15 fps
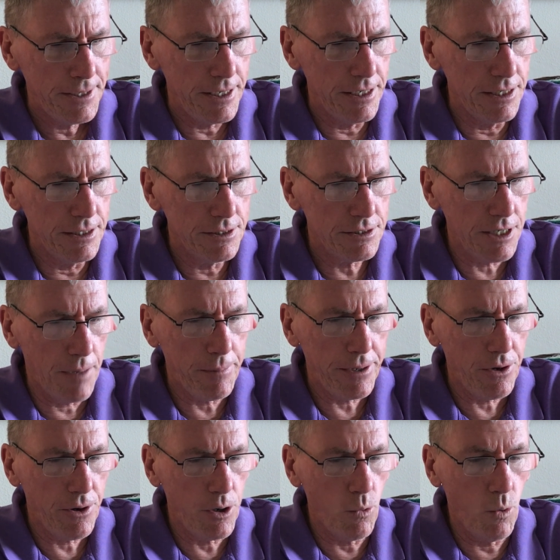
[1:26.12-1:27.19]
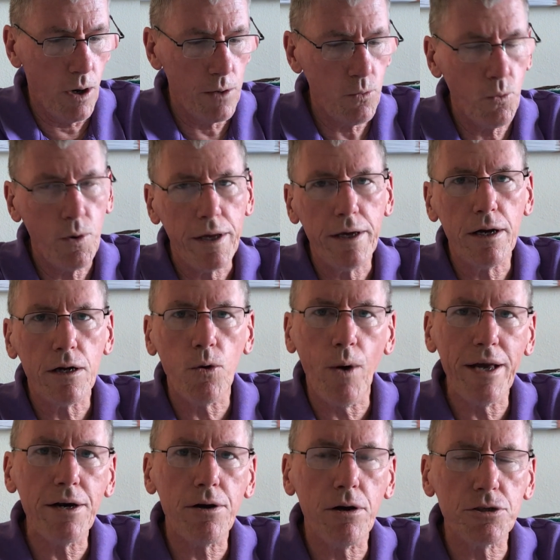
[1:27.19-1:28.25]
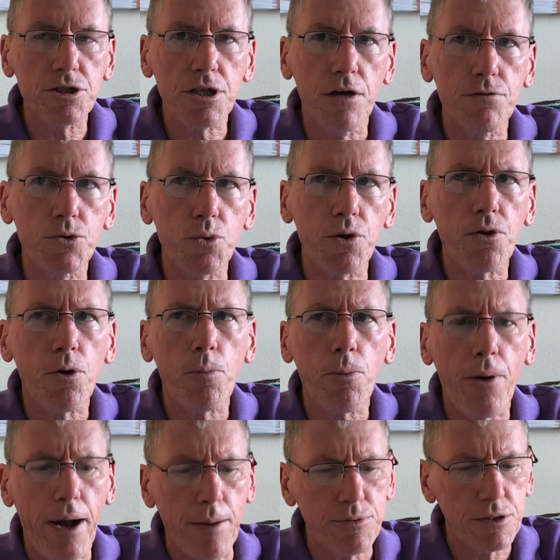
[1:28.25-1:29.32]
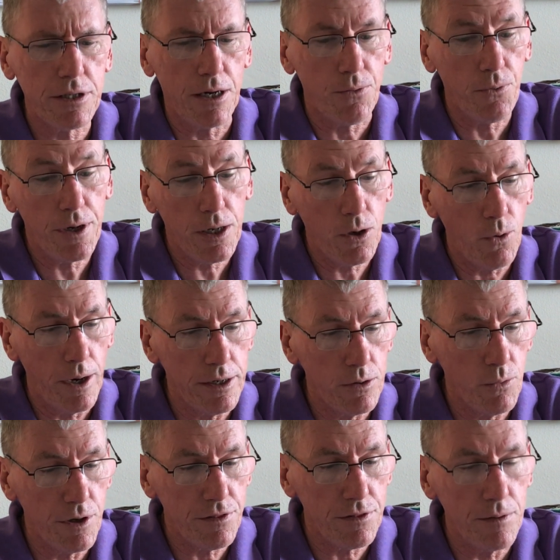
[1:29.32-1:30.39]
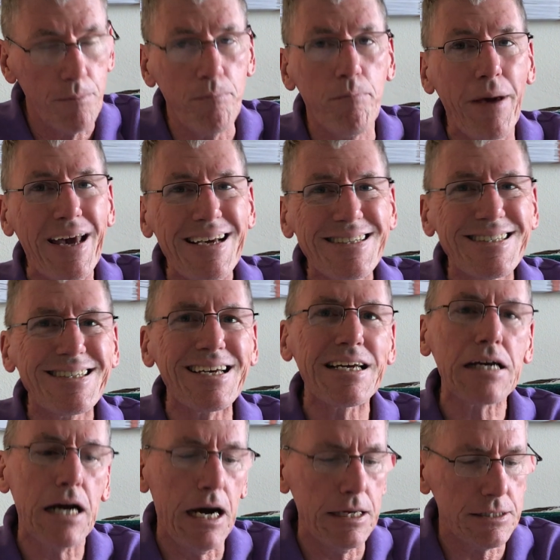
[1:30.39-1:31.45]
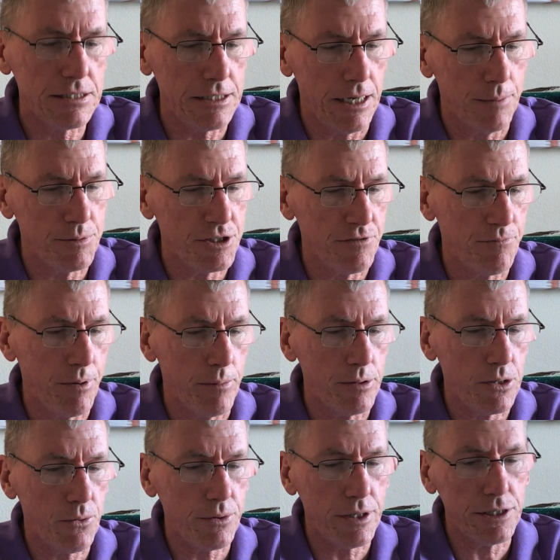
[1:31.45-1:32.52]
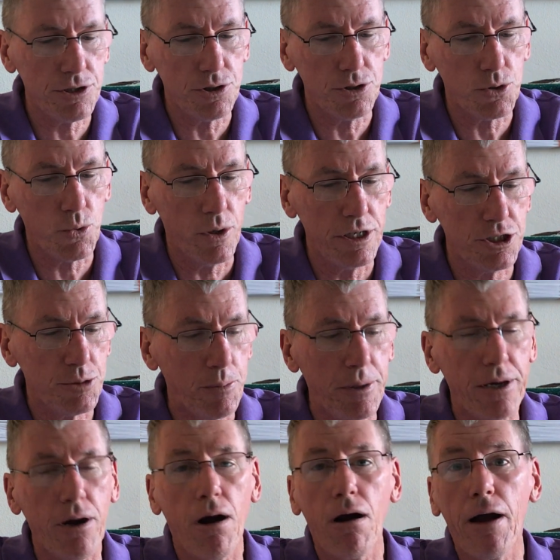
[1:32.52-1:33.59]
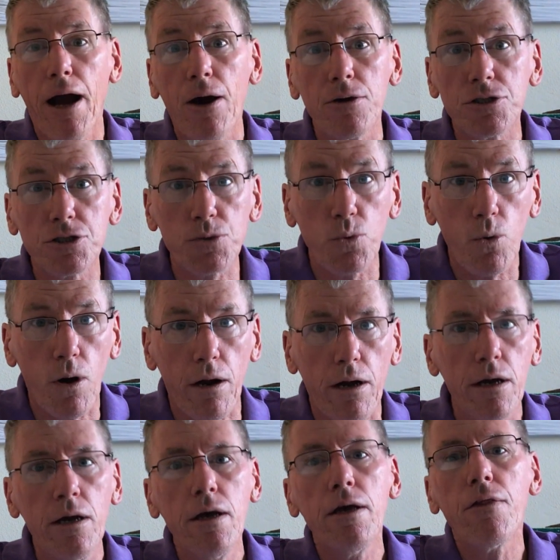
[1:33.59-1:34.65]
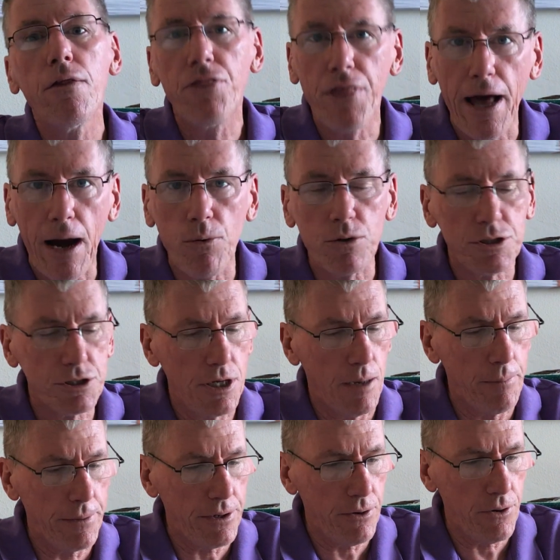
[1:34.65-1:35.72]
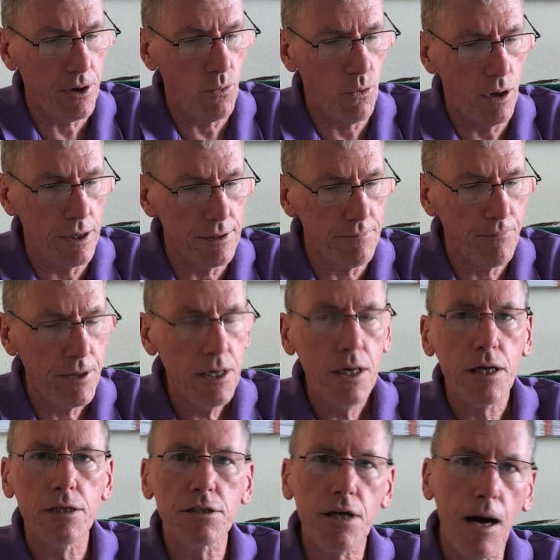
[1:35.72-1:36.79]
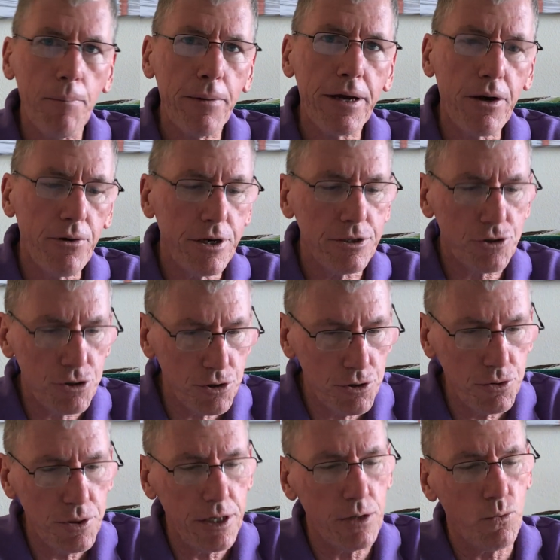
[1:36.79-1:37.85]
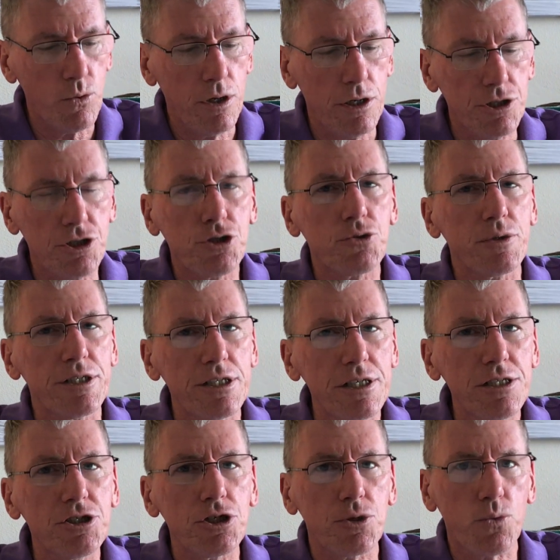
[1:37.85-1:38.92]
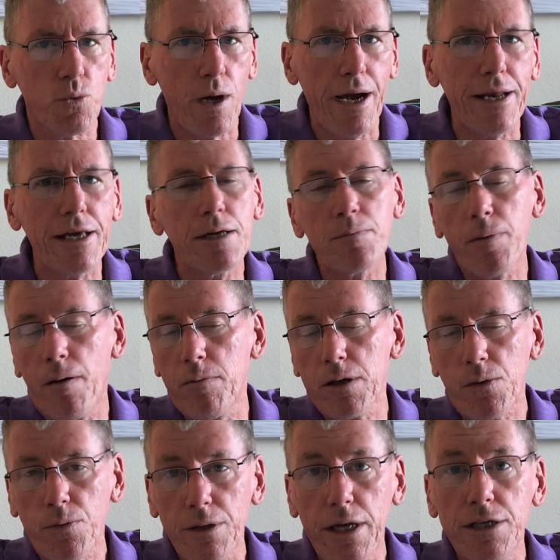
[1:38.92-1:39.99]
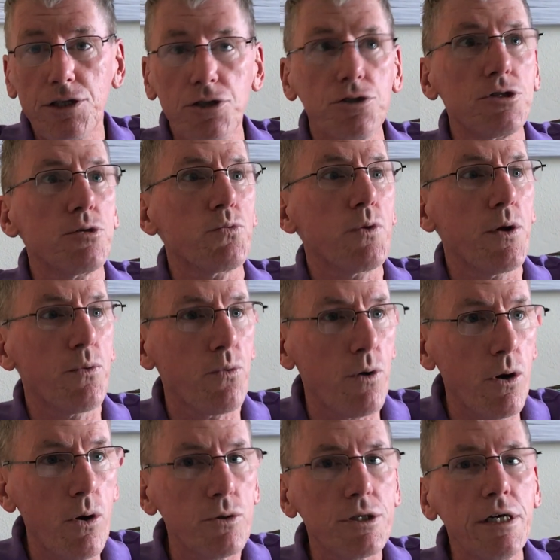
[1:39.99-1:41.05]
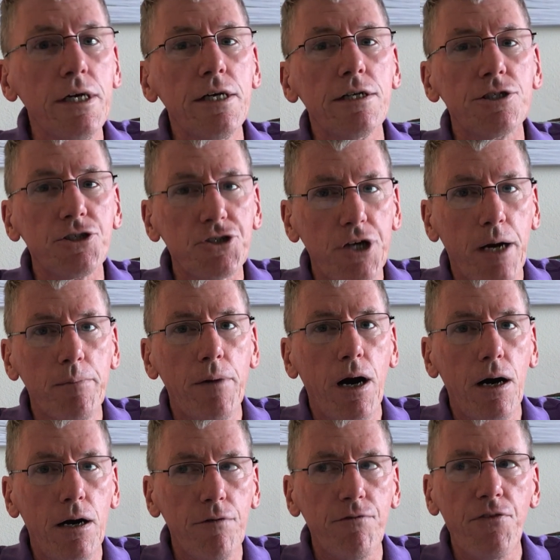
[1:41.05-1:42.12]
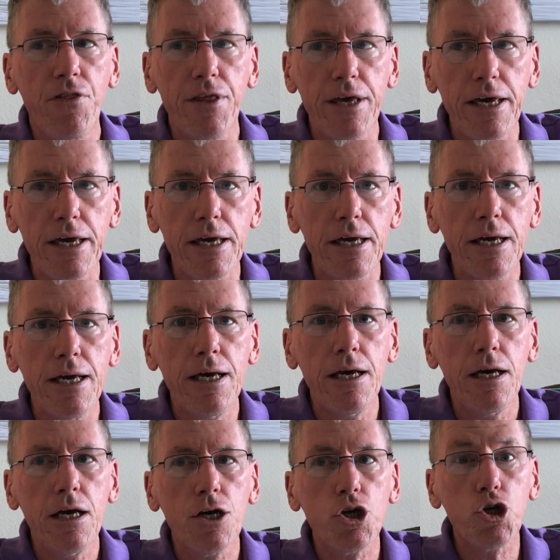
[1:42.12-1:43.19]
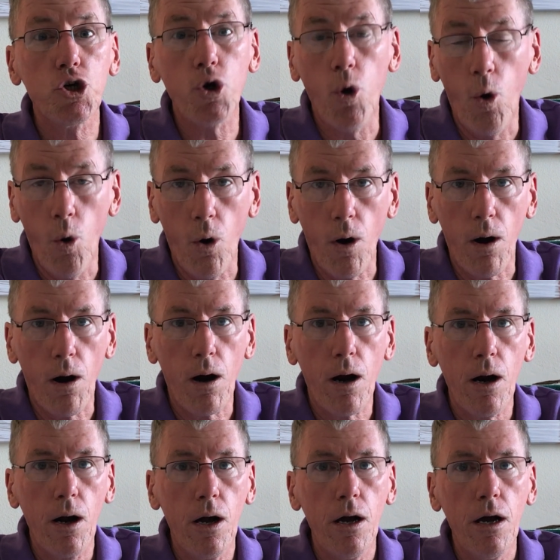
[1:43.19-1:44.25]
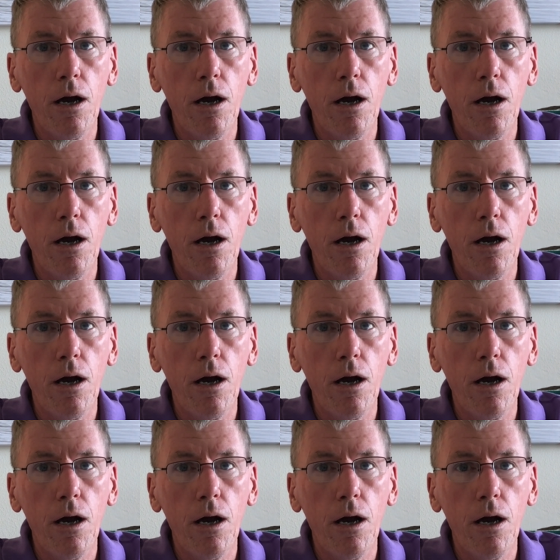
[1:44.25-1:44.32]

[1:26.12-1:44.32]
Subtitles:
In topic area 1, we acquainted ourselves with, or perhaps got reacquainted with, the basic concepts of public relations. What is PR? How does it work? That was topic area 1. In topic area 2, it was strategic writing in public relations, and we wrote some of the core